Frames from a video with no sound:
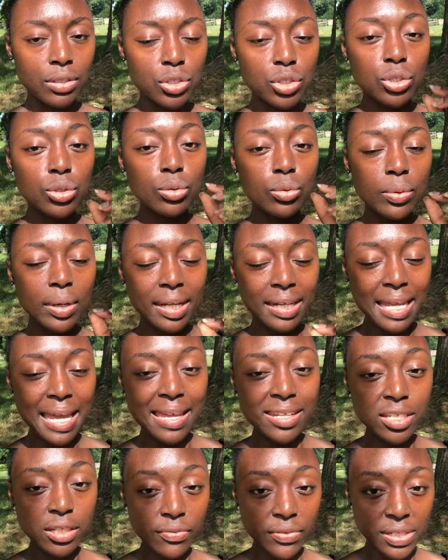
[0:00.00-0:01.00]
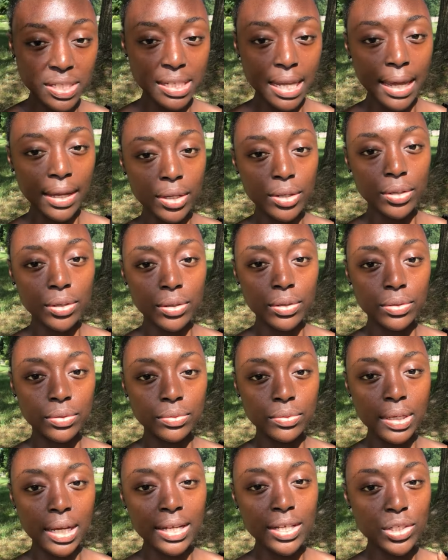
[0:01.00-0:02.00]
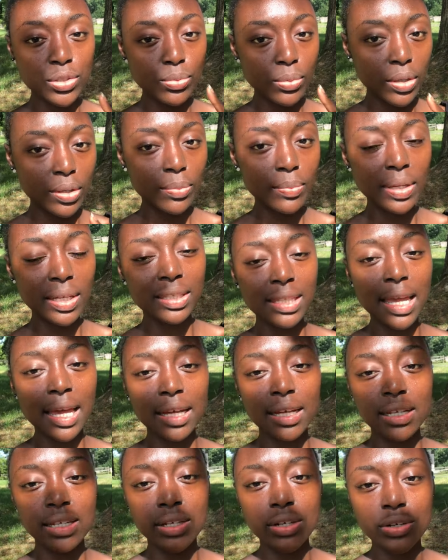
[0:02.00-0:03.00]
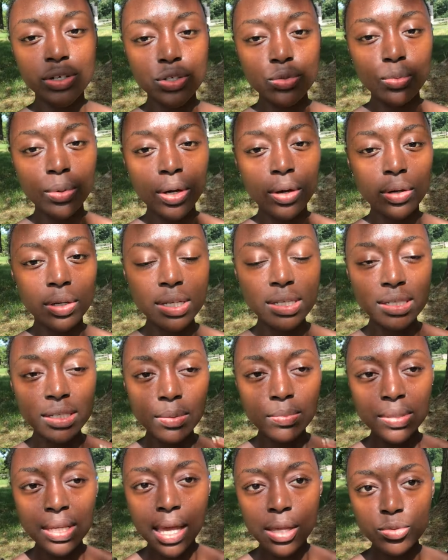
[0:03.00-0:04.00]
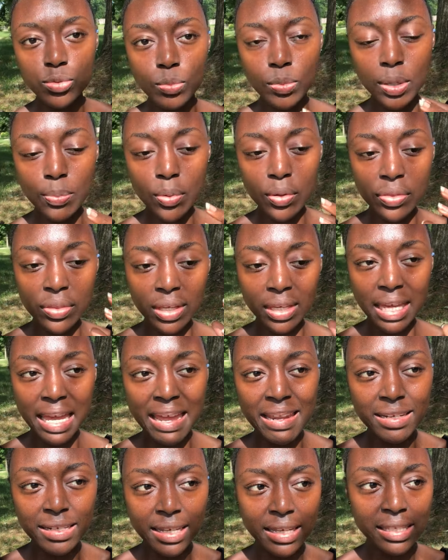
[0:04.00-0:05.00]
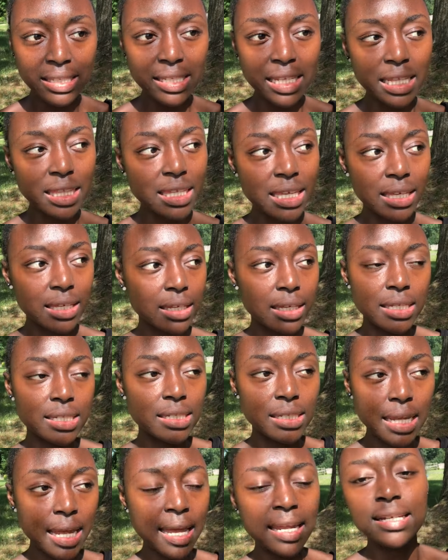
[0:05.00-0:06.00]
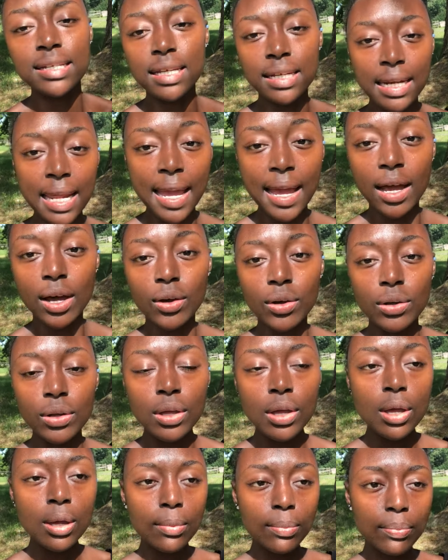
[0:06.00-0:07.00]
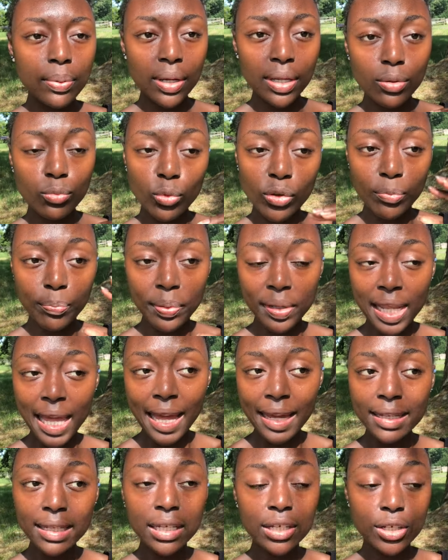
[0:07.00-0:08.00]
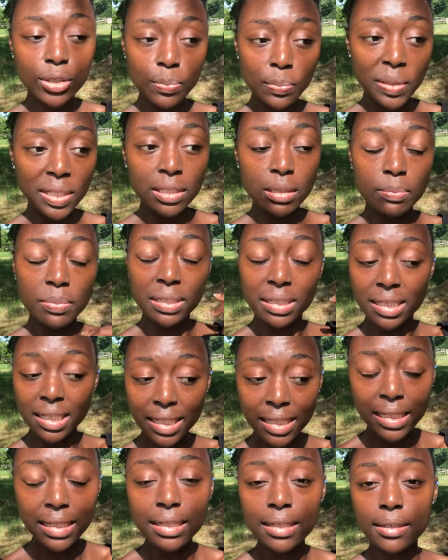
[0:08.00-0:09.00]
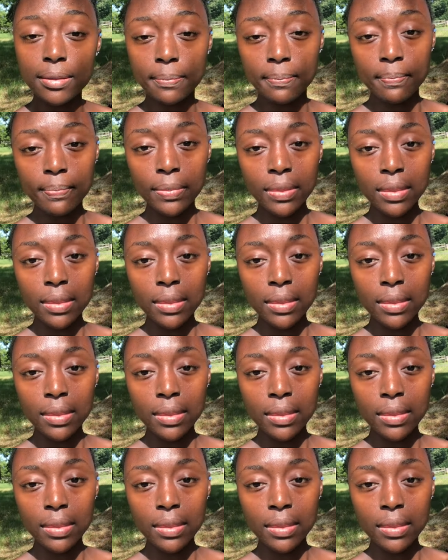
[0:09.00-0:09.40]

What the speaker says: to an end of a cycle. I just wanna make that clear as well, because sometimes when people think endings, they think it's the ending now. But with black, it could be the beginning